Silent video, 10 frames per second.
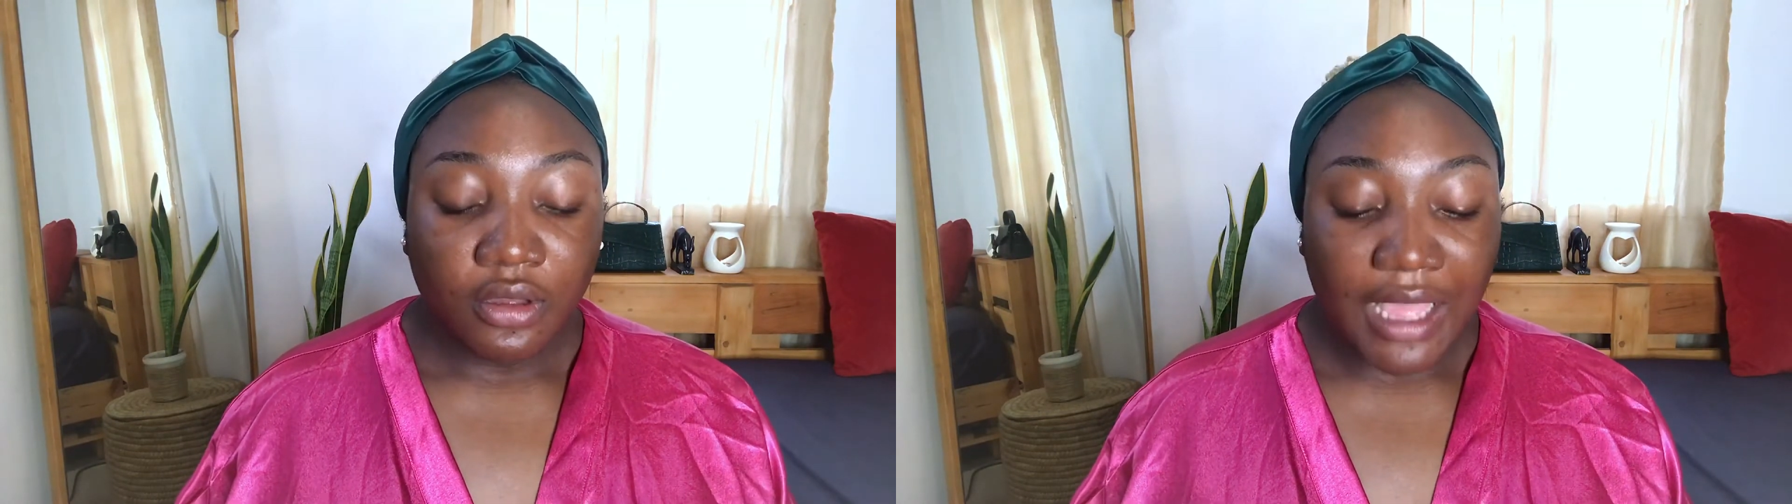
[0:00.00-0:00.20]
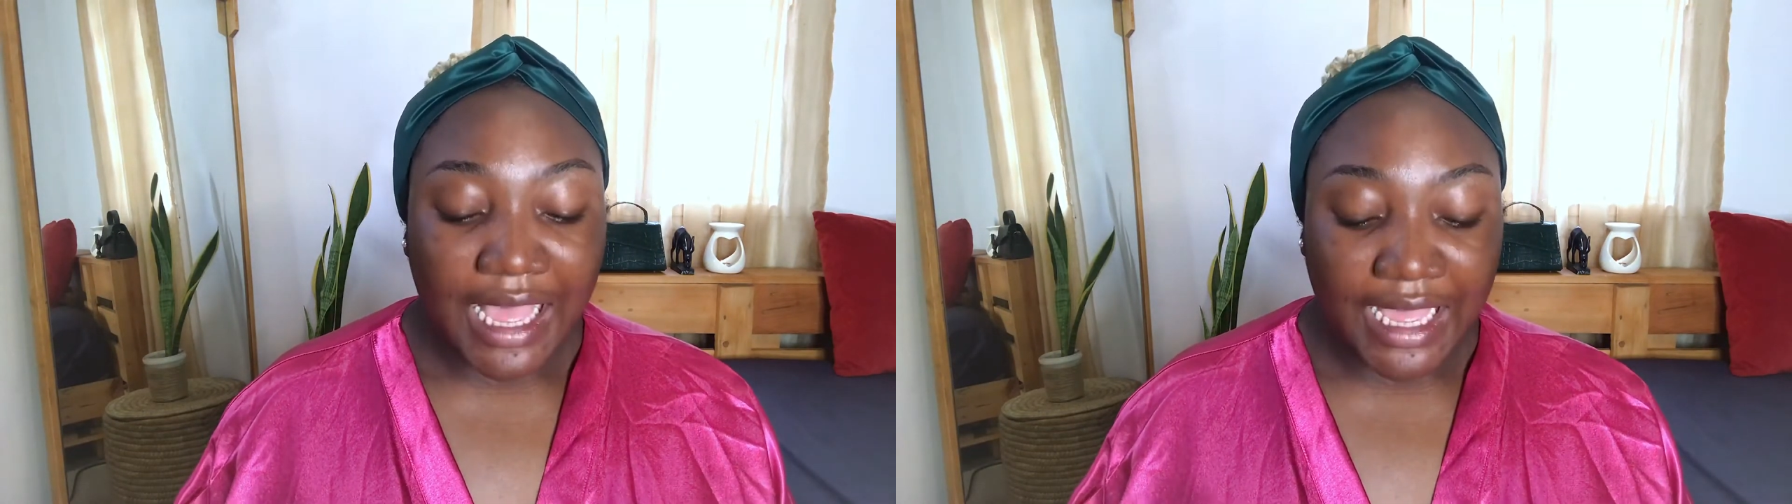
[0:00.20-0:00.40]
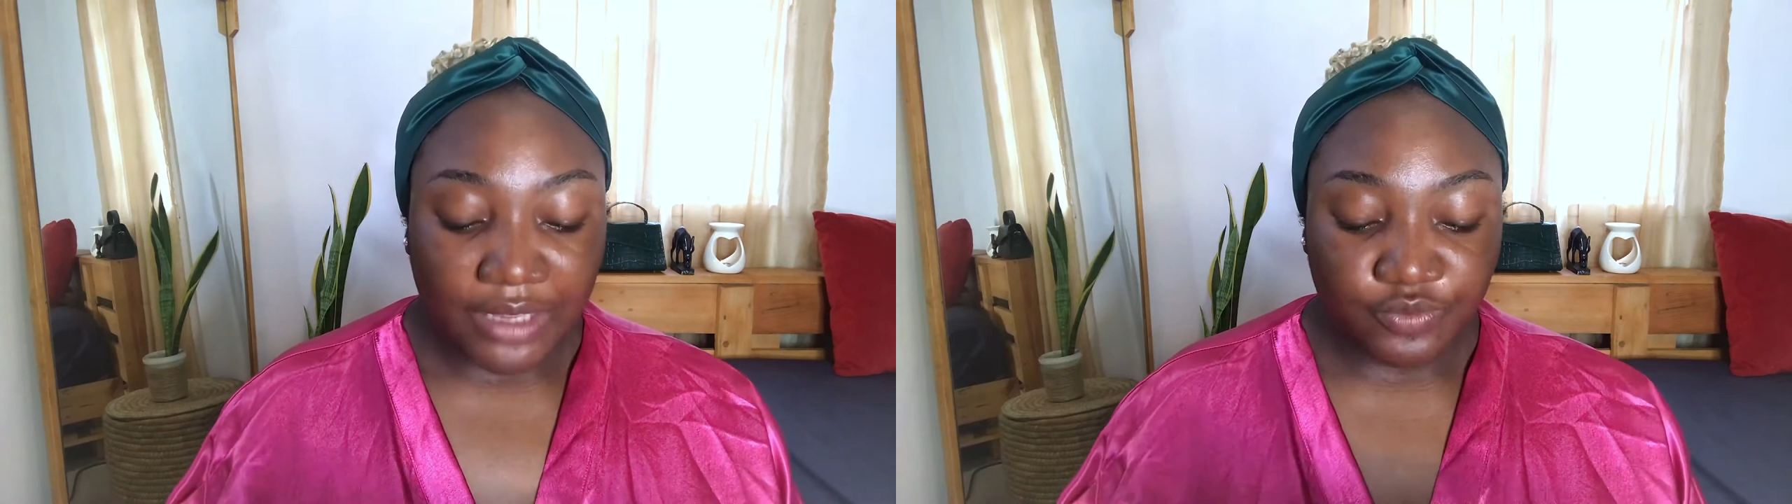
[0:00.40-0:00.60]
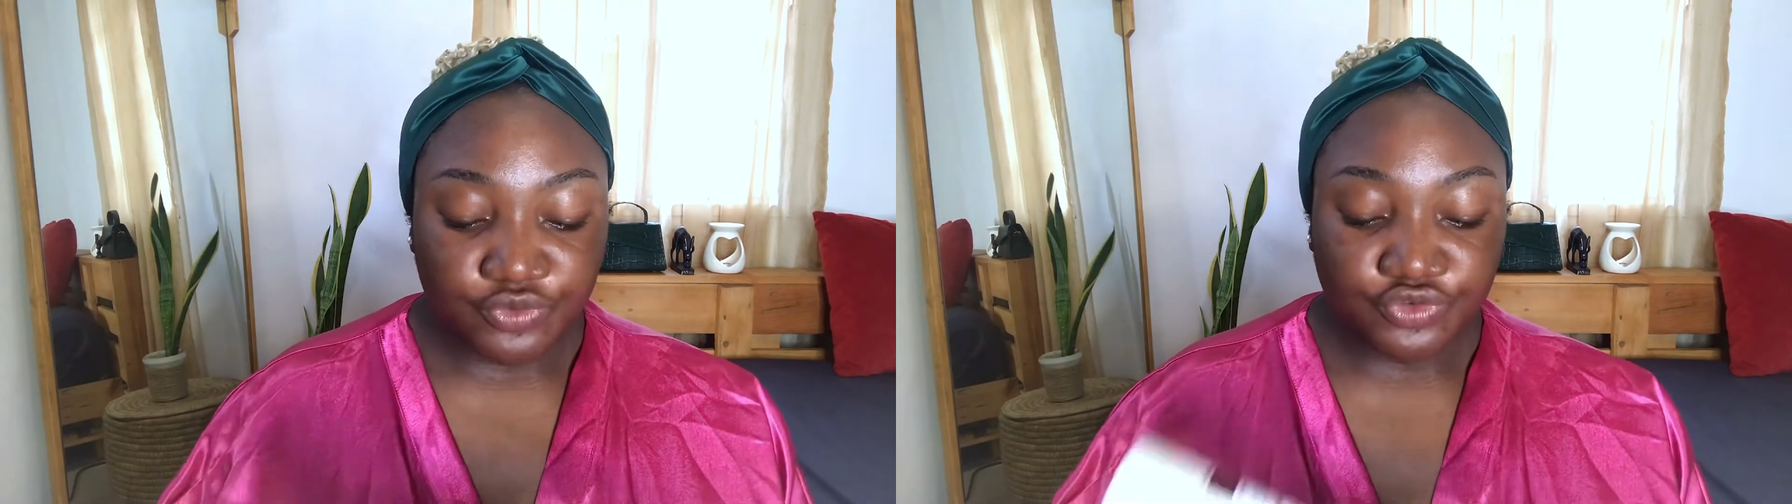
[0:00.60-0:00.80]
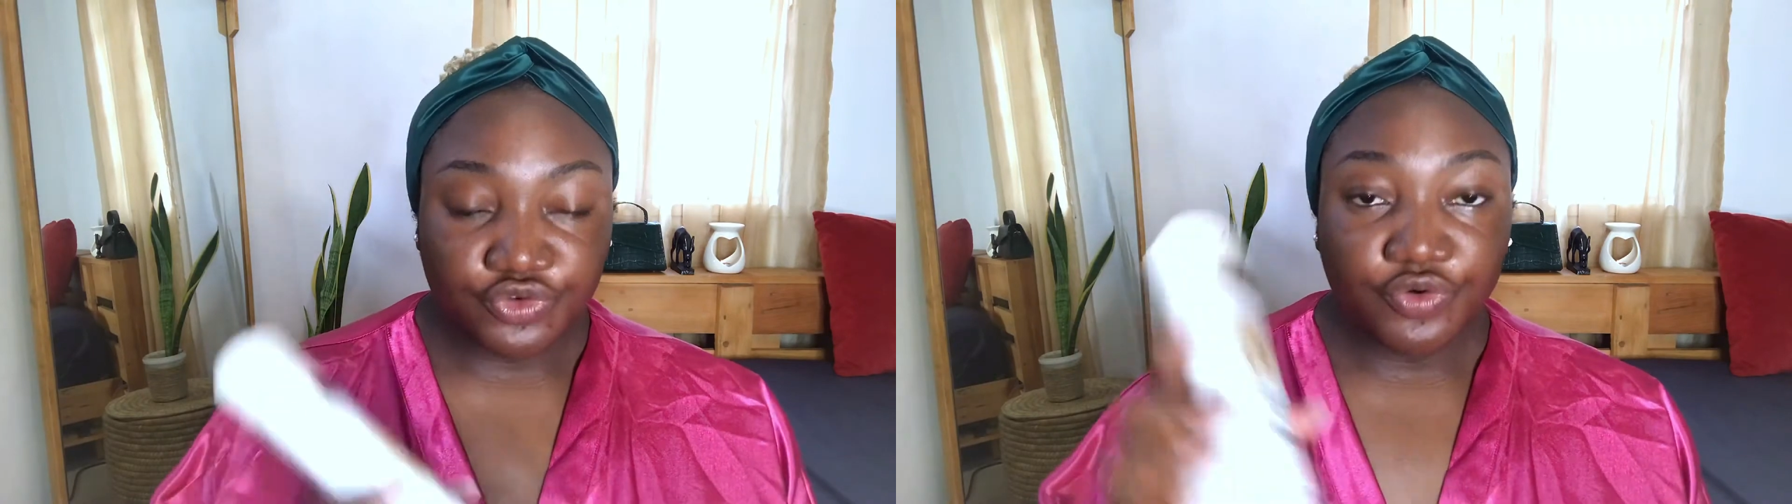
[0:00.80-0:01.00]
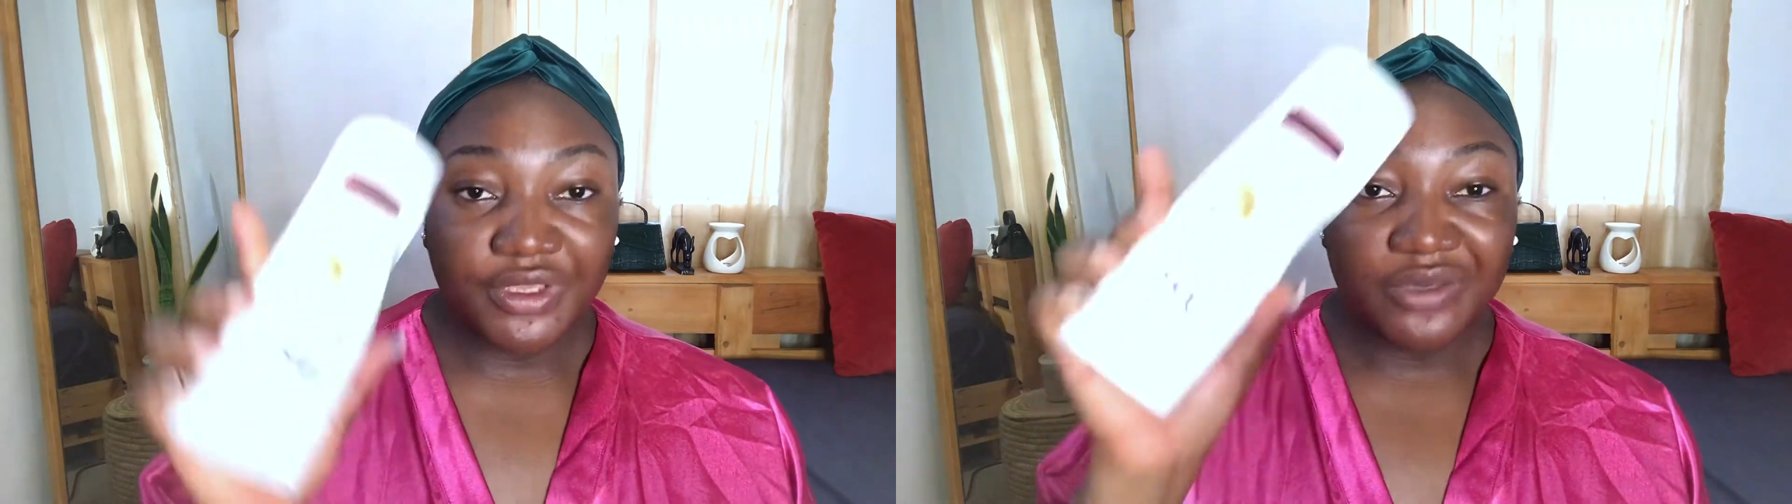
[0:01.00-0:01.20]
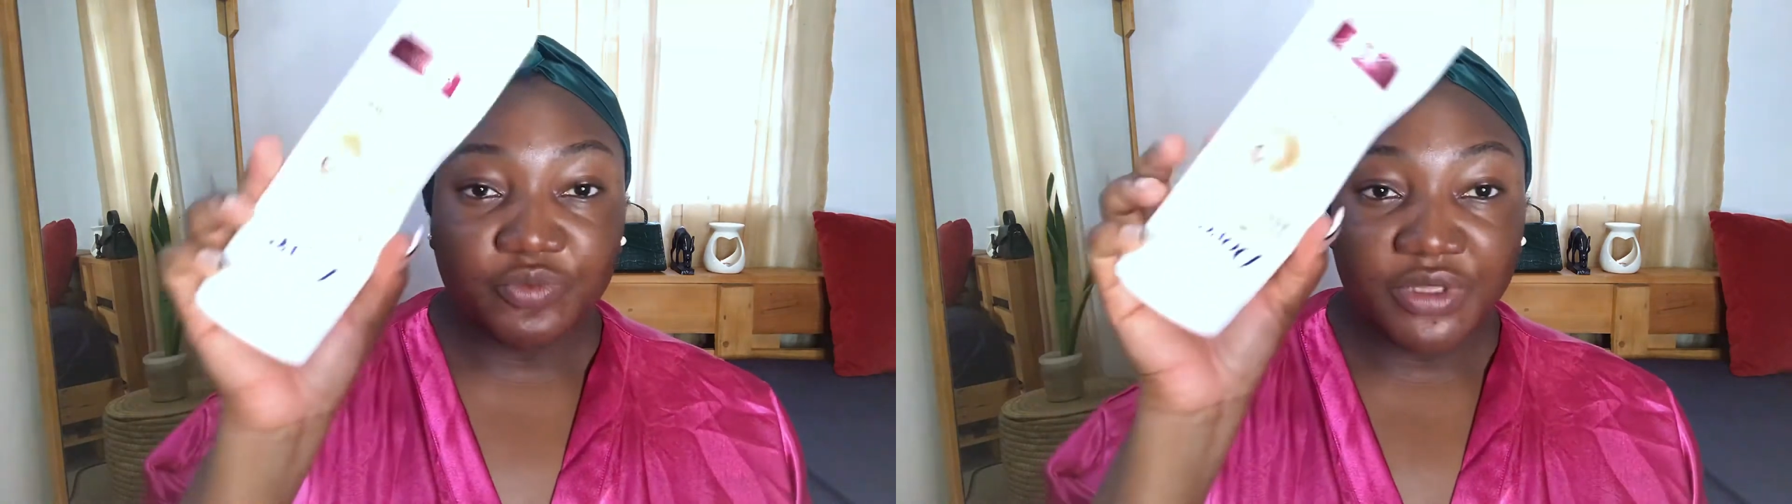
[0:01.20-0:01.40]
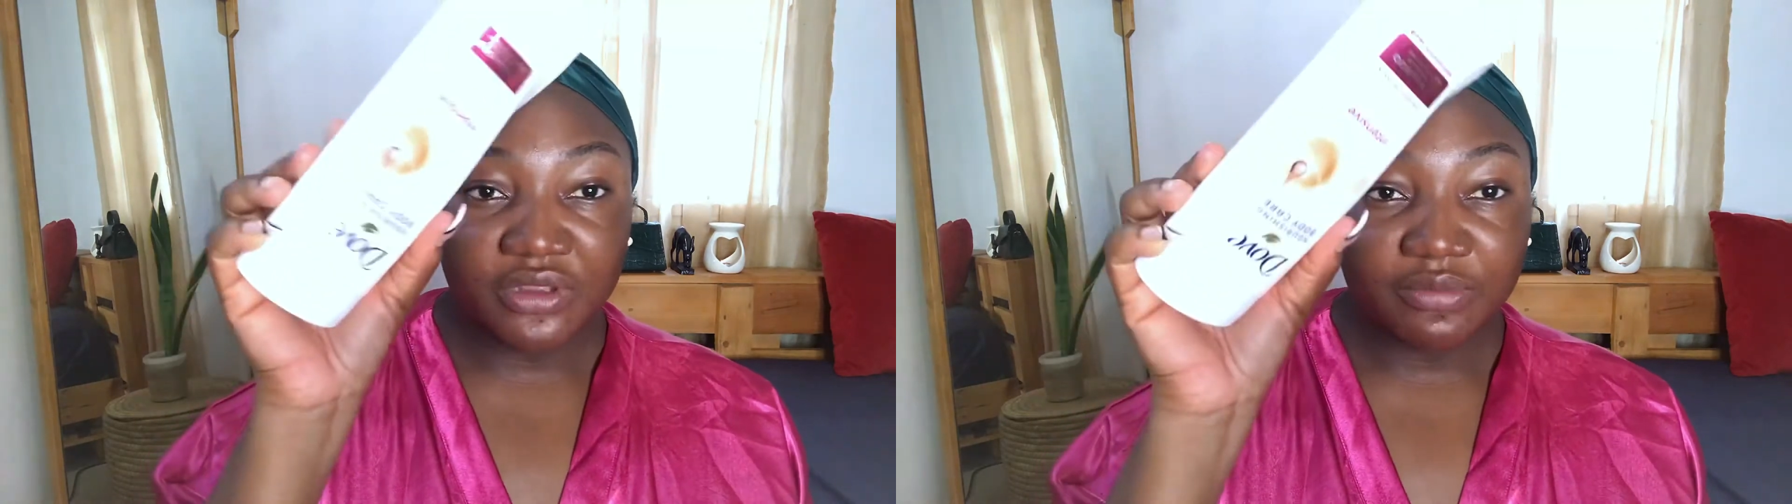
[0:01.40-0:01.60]
I would go in
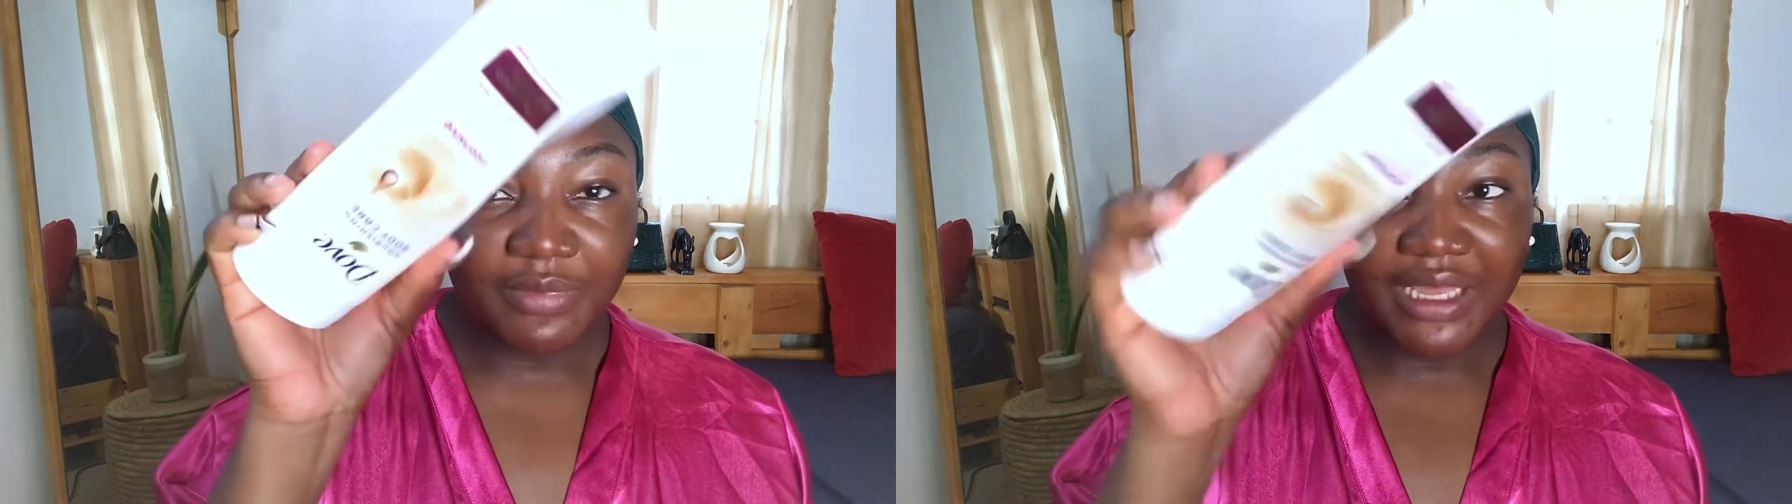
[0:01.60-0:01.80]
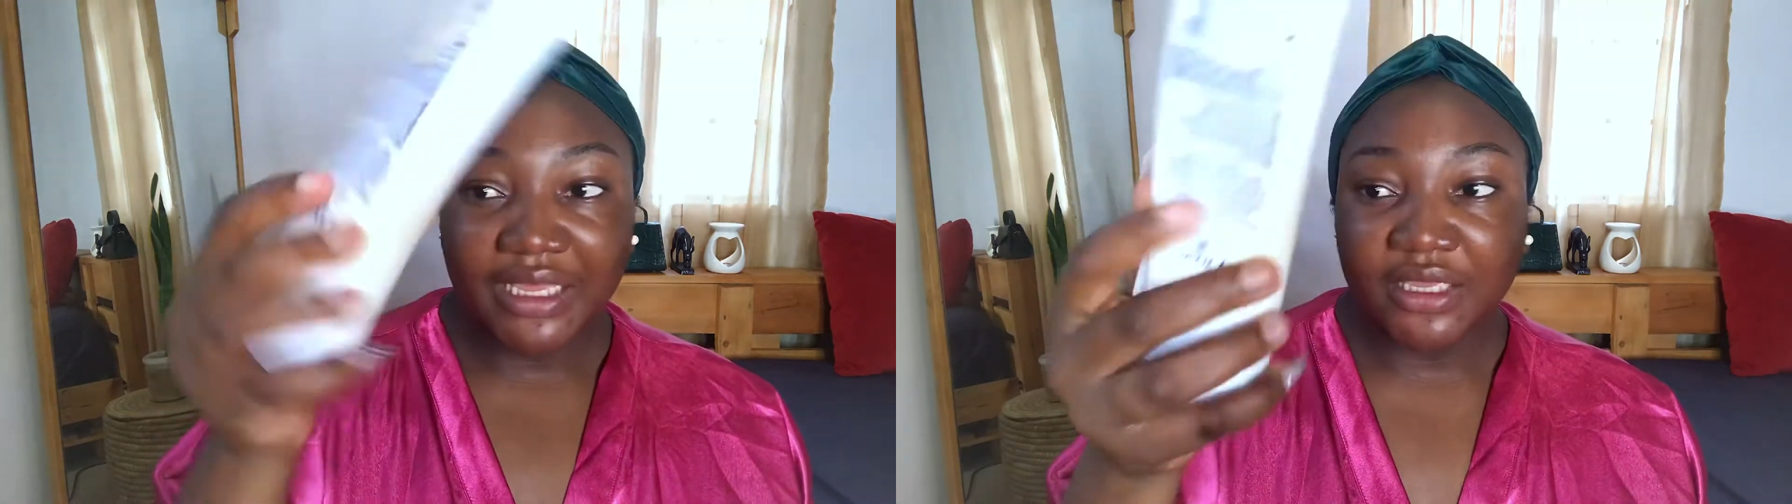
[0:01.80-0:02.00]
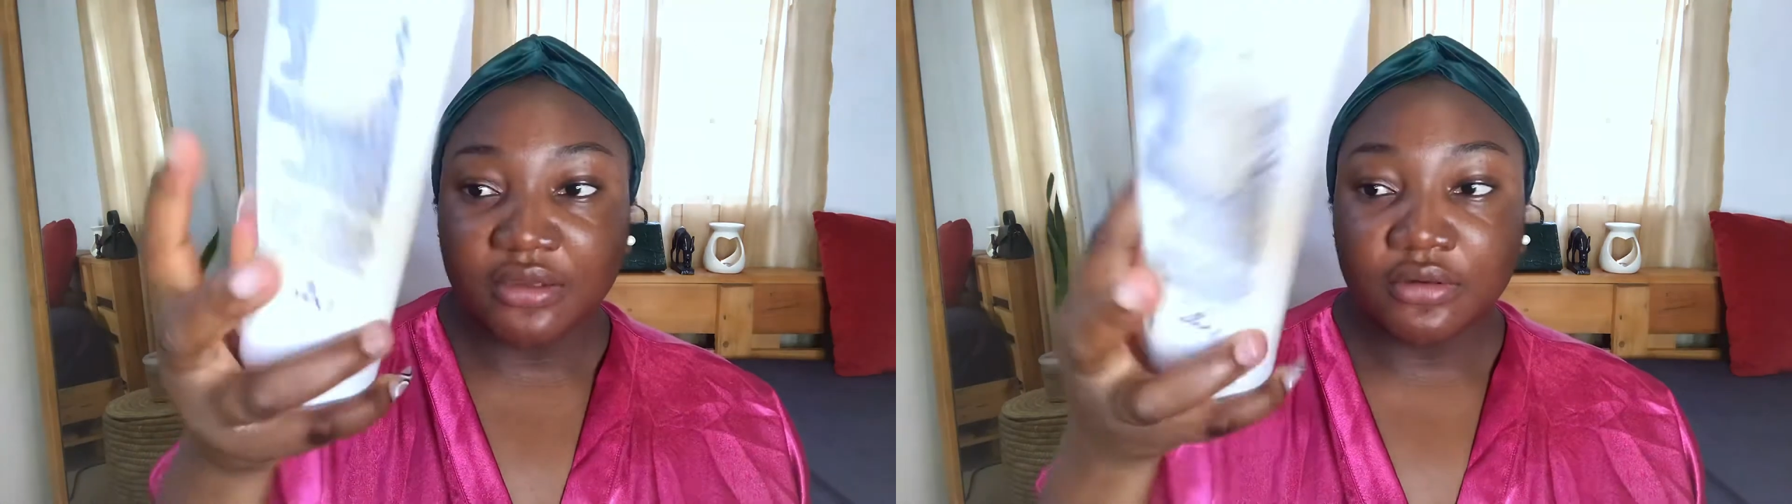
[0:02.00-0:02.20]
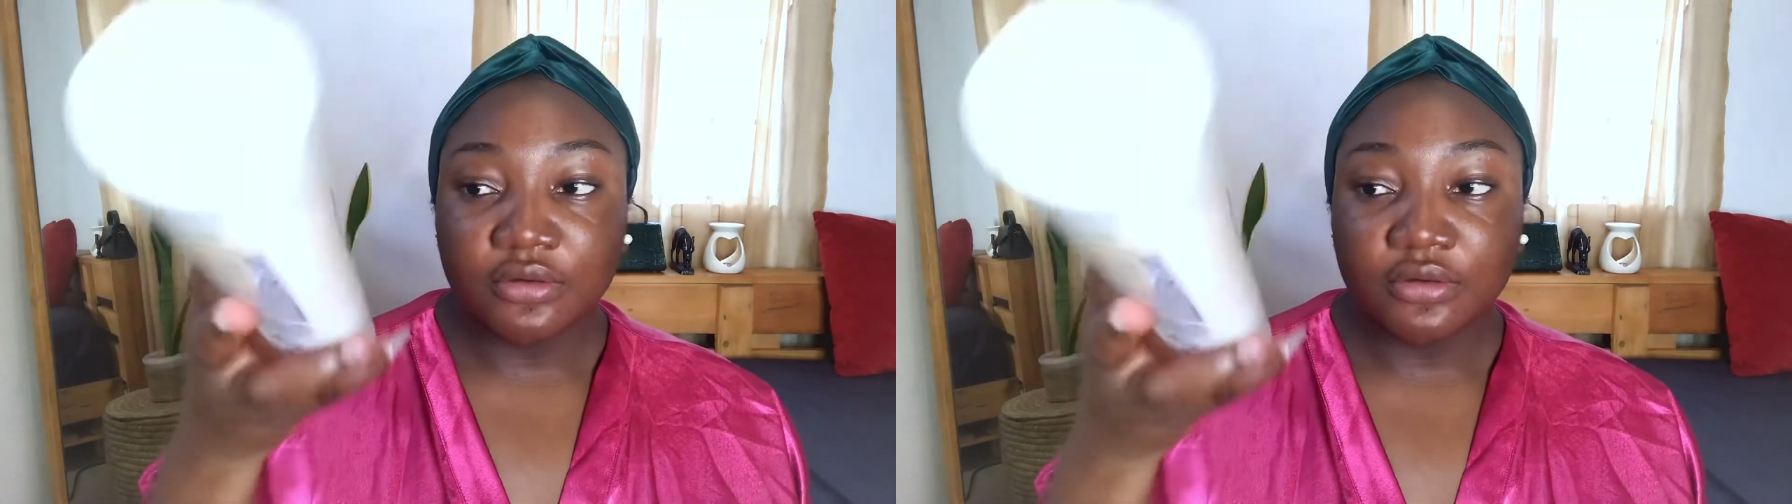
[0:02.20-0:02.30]
with my